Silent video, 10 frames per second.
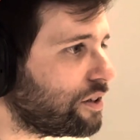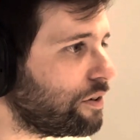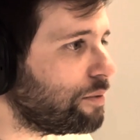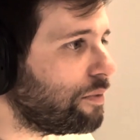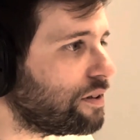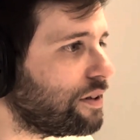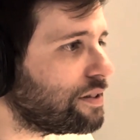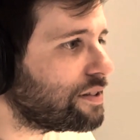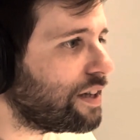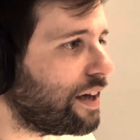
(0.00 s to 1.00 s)
Going commando is
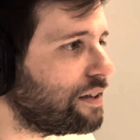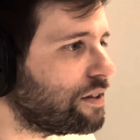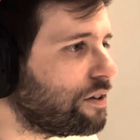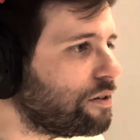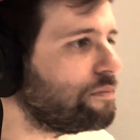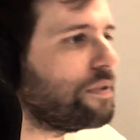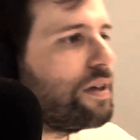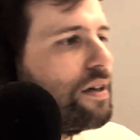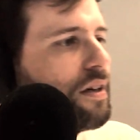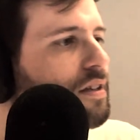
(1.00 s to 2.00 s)
a slang term
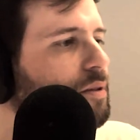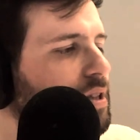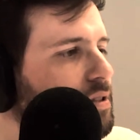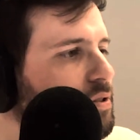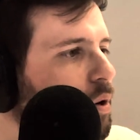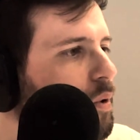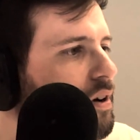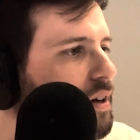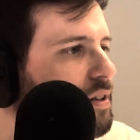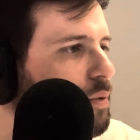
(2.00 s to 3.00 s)
that means not
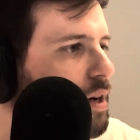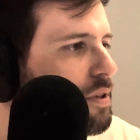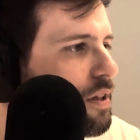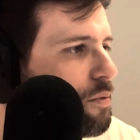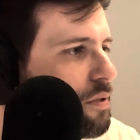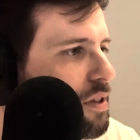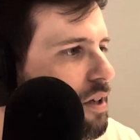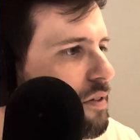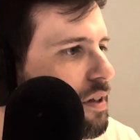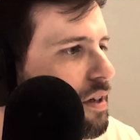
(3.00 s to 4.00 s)
wearing underwear beneath one's
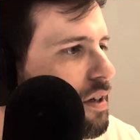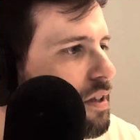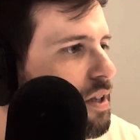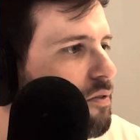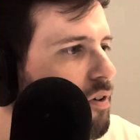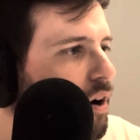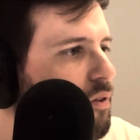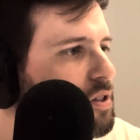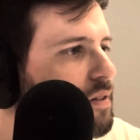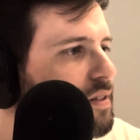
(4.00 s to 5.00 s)
clothing. The
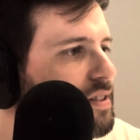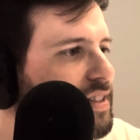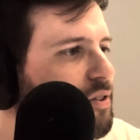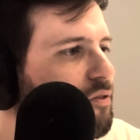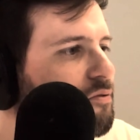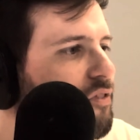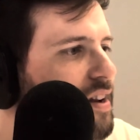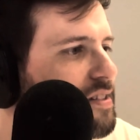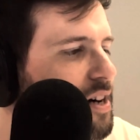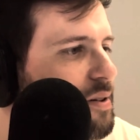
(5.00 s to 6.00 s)
origin of, it's not from
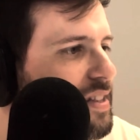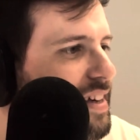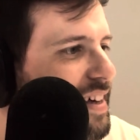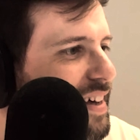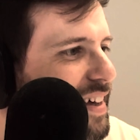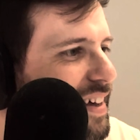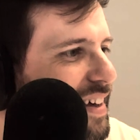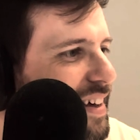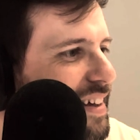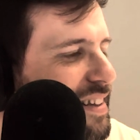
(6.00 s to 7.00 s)
Friends though, is it?
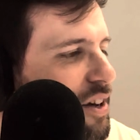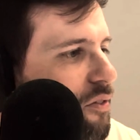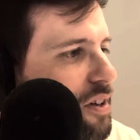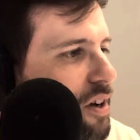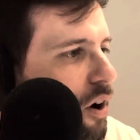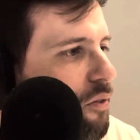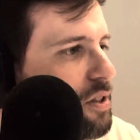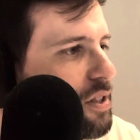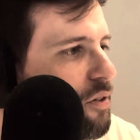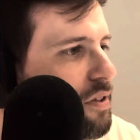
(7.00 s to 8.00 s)
Mm. The
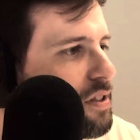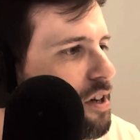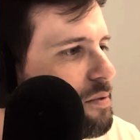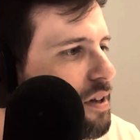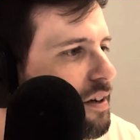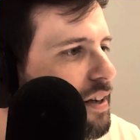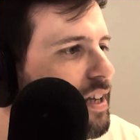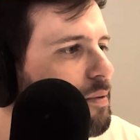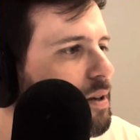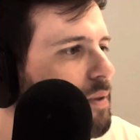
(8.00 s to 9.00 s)
origin of the term is
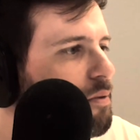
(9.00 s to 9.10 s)
unclear, but it may